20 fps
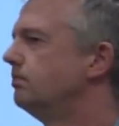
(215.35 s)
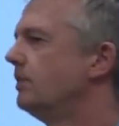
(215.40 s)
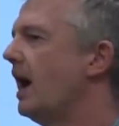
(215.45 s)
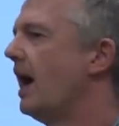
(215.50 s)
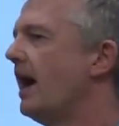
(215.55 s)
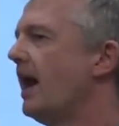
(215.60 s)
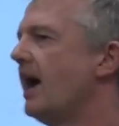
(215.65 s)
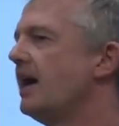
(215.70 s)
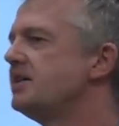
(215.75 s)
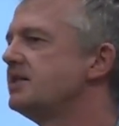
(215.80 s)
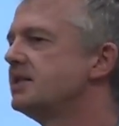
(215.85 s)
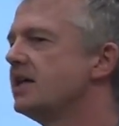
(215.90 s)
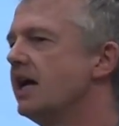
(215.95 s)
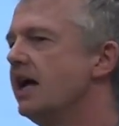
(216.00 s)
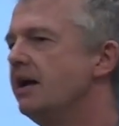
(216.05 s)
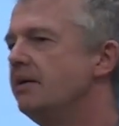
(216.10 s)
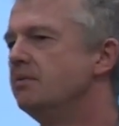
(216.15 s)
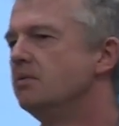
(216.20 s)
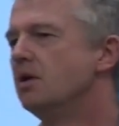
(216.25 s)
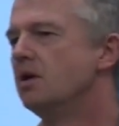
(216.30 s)
And I
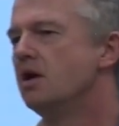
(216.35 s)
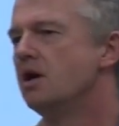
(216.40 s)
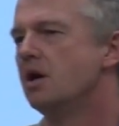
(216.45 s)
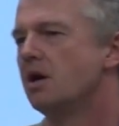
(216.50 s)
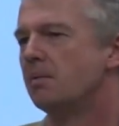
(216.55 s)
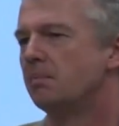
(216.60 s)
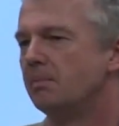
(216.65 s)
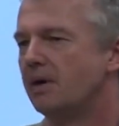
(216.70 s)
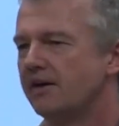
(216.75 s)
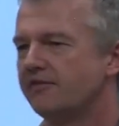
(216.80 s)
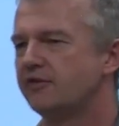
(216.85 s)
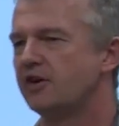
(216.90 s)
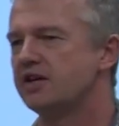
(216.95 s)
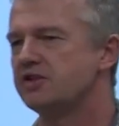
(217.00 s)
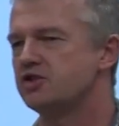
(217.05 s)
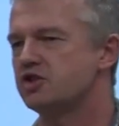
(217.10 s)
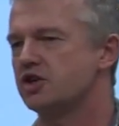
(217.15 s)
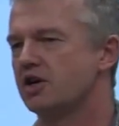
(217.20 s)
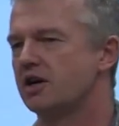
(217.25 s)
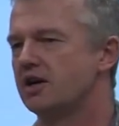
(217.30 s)
said, my
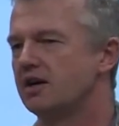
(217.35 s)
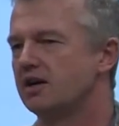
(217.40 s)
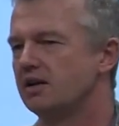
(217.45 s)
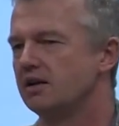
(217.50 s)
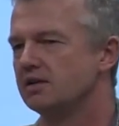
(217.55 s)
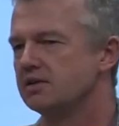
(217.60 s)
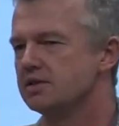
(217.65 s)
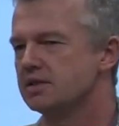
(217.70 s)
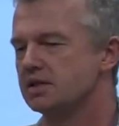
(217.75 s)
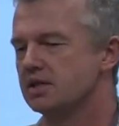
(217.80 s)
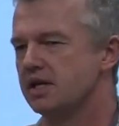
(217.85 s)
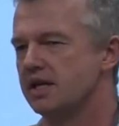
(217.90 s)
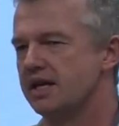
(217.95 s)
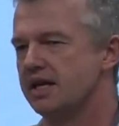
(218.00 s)
friend Charles